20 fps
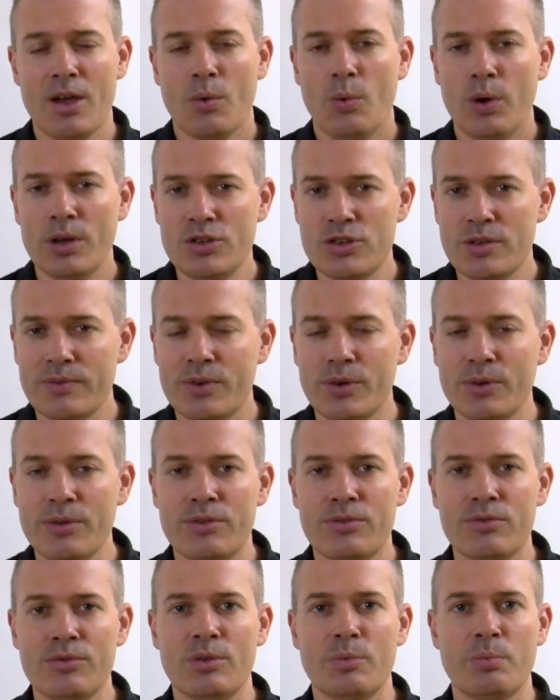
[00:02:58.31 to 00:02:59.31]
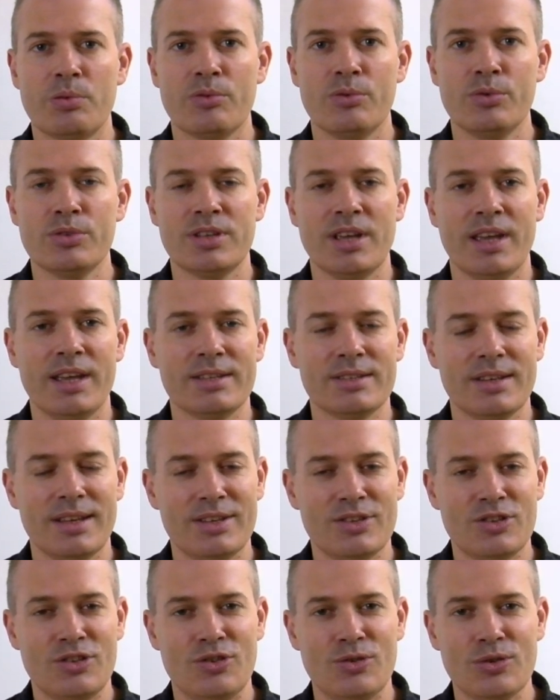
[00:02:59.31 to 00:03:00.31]
Once you've gone through the process,
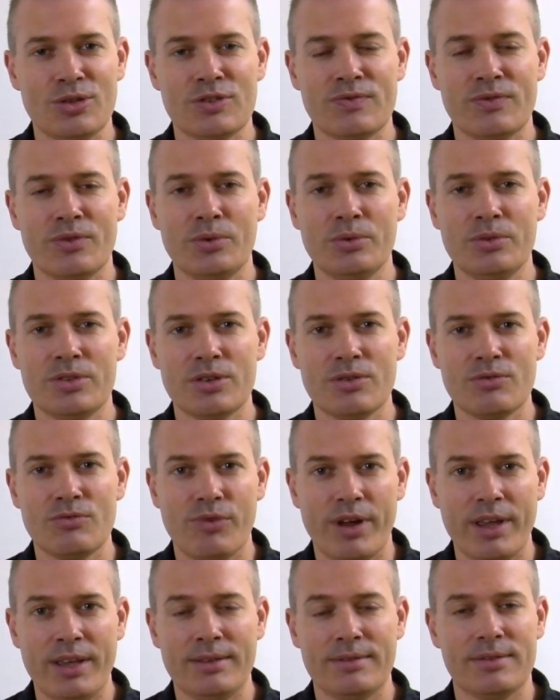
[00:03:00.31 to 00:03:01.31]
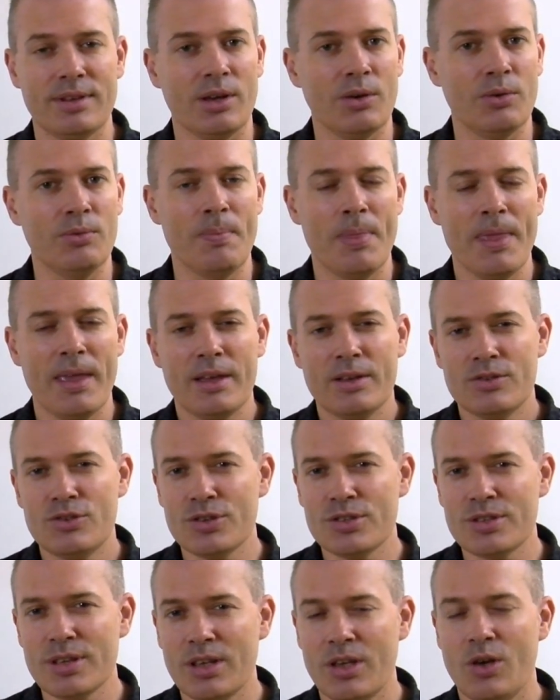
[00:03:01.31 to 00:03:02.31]
it's useful to write down
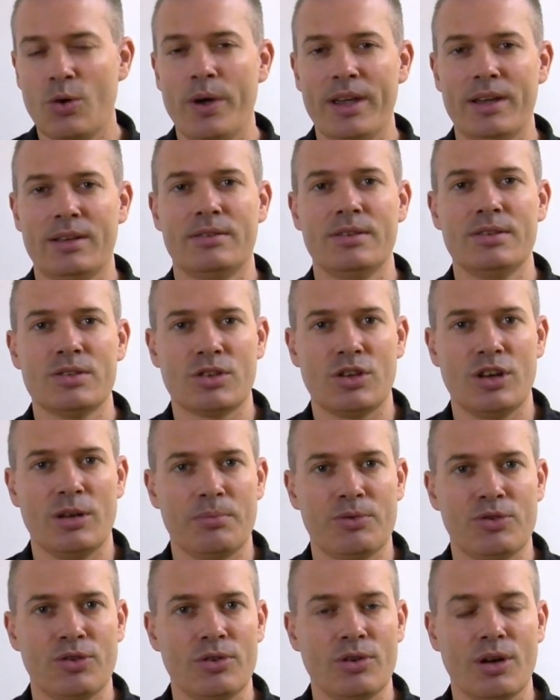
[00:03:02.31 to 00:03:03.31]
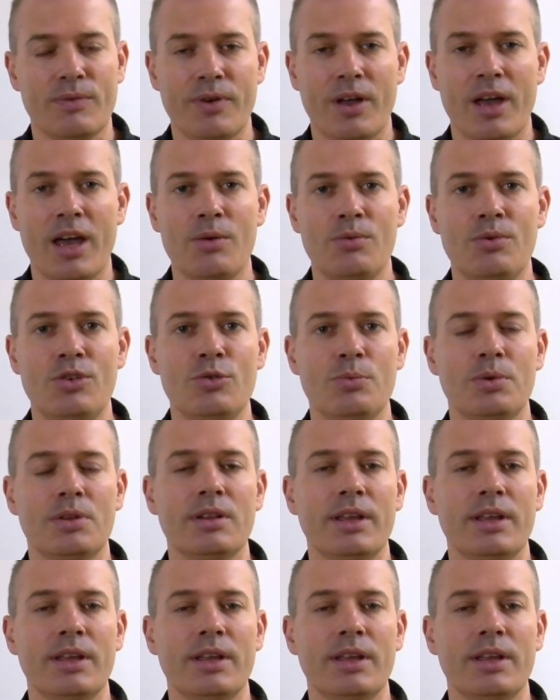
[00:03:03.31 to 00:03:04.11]
just a quick description of how you would